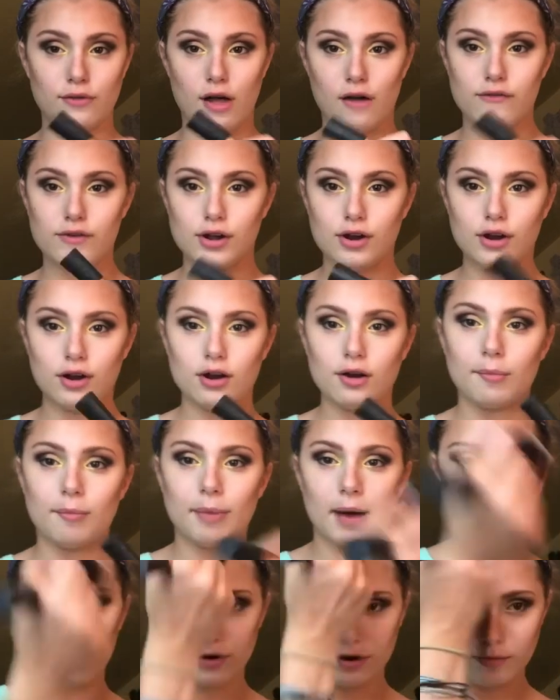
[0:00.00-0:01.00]
fluffier
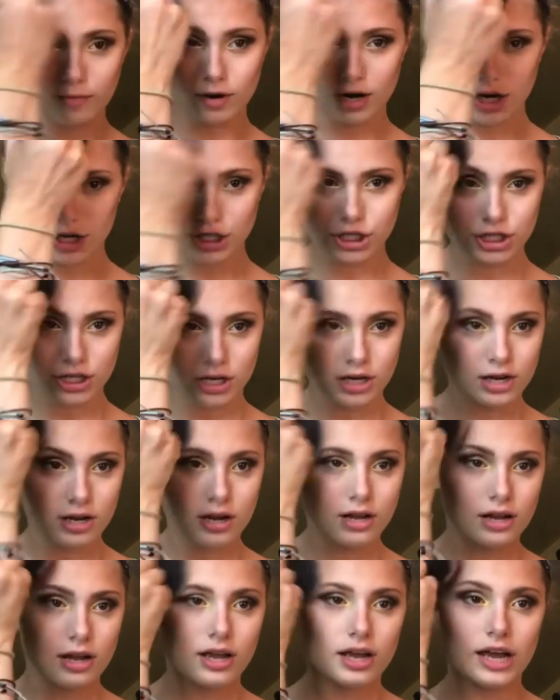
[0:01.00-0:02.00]
powder brush
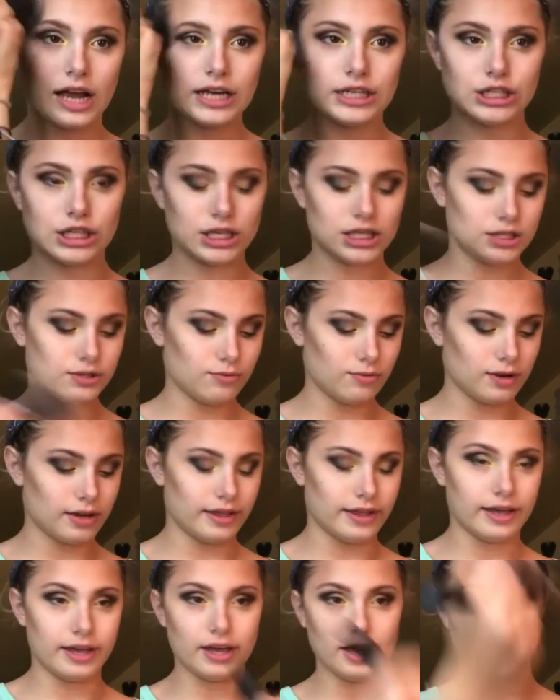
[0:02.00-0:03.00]
and just
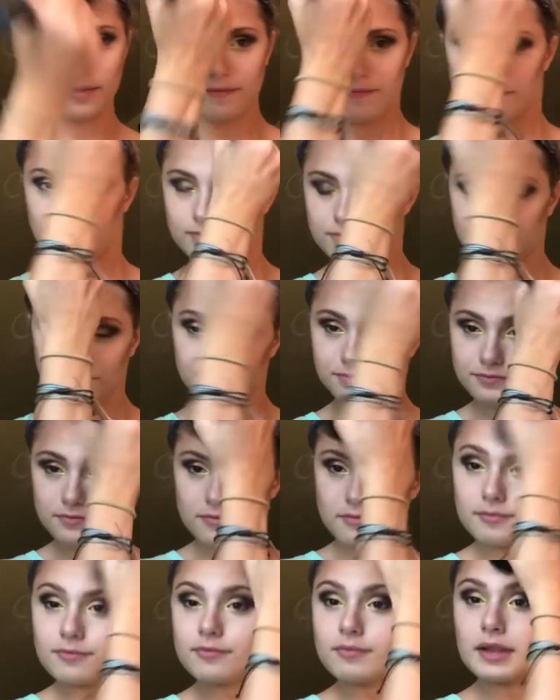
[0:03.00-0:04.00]
really
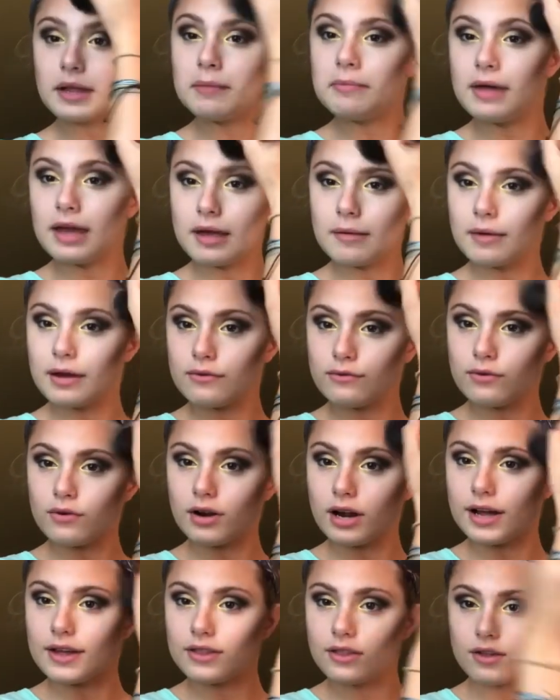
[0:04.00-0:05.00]
make my
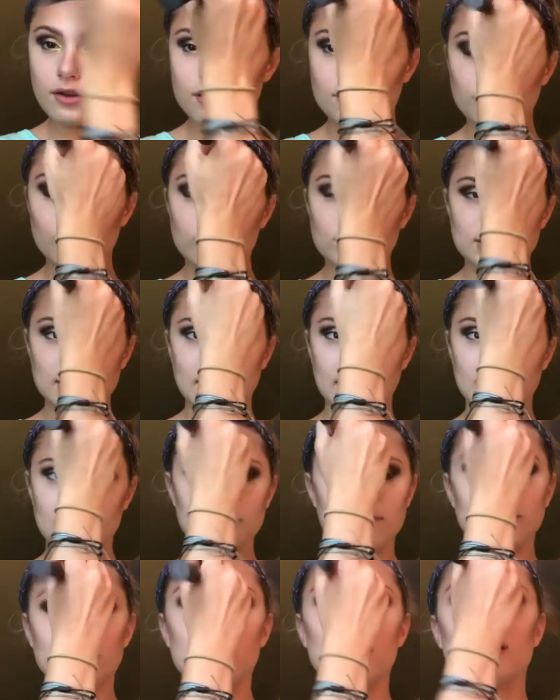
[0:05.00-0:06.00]
forehead look more
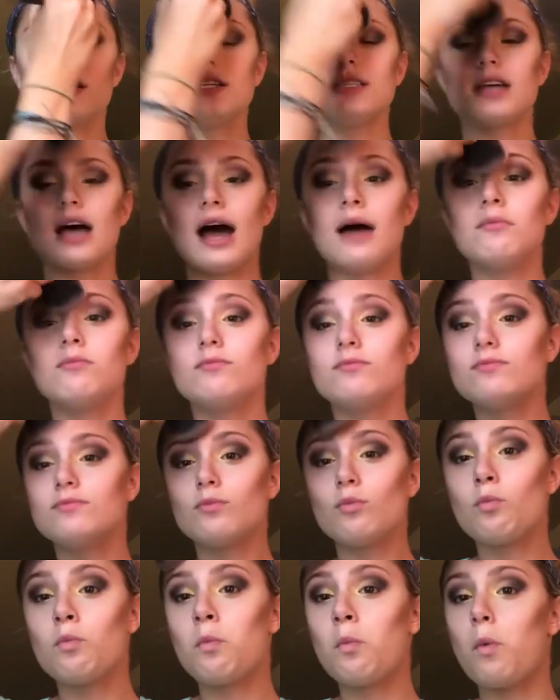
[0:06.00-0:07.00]
tan because I'm
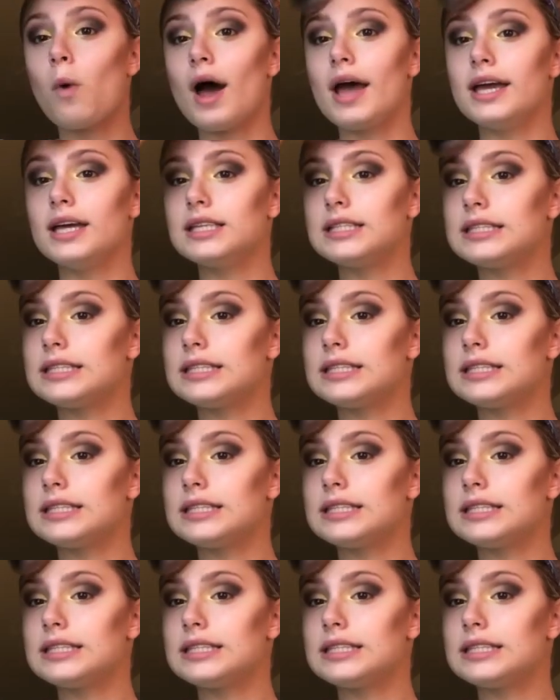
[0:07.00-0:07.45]
white.